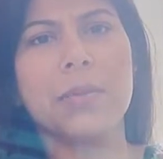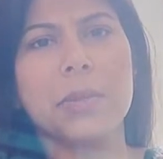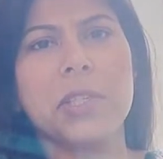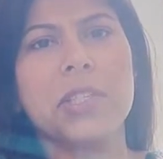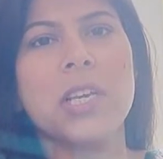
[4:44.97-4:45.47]

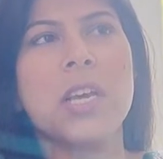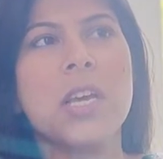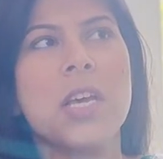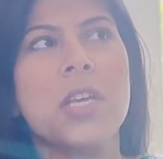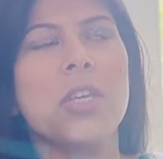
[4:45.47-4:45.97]
because
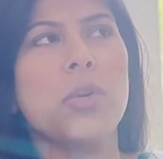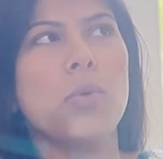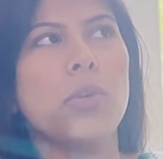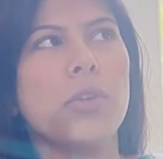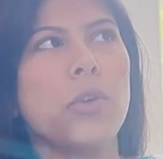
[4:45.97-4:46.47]

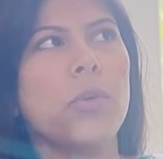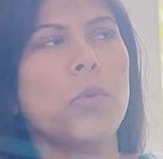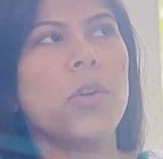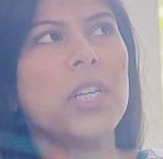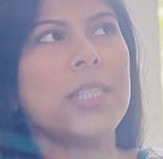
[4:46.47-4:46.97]
your
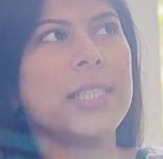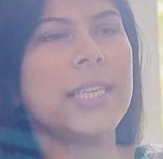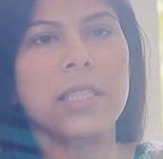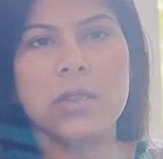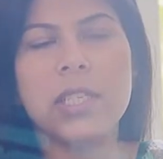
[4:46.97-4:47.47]
work
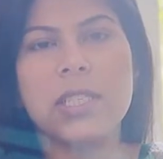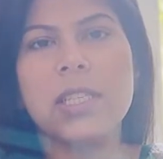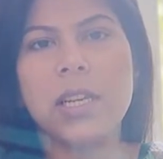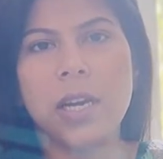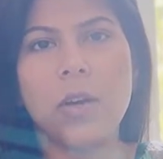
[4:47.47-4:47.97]
schedule
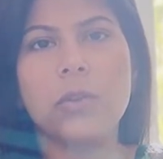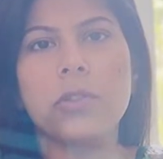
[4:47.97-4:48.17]
doesn't allow